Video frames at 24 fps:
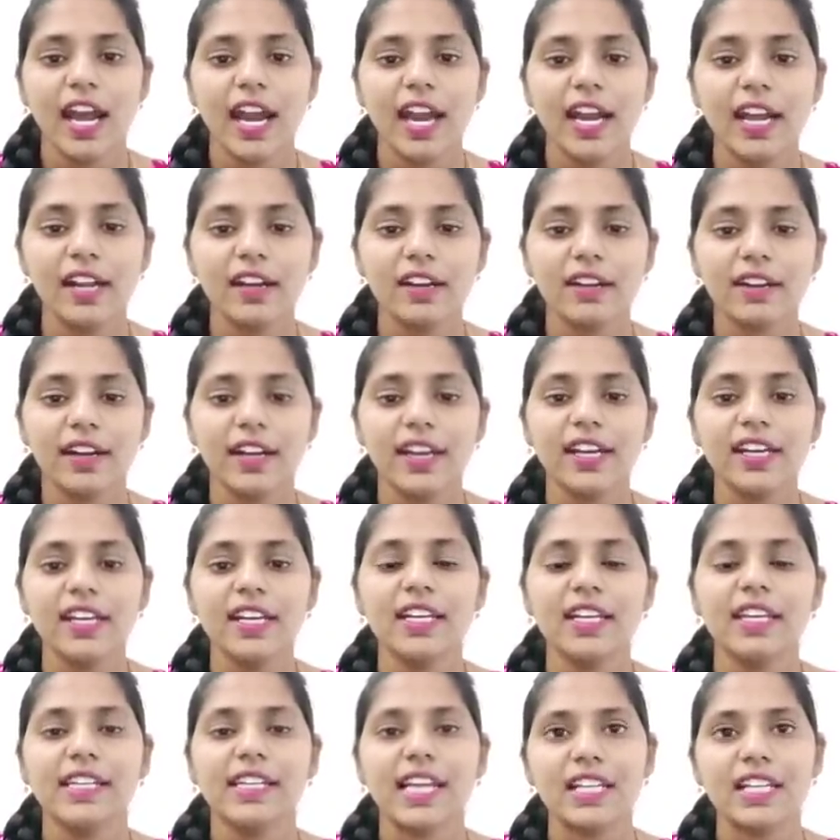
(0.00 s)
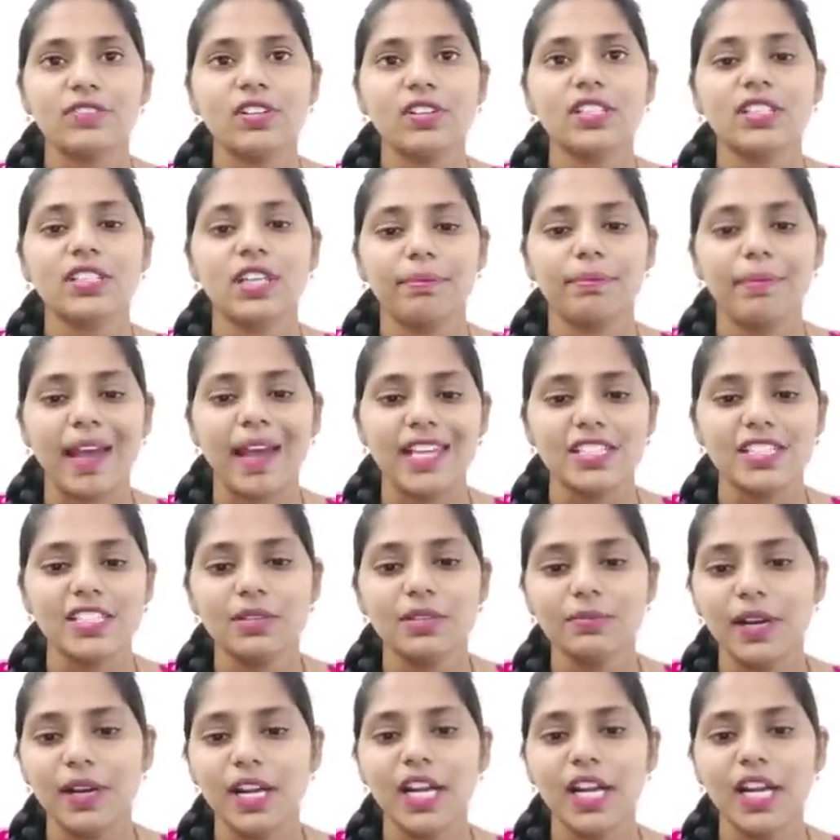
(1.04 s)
and training and as well as capacity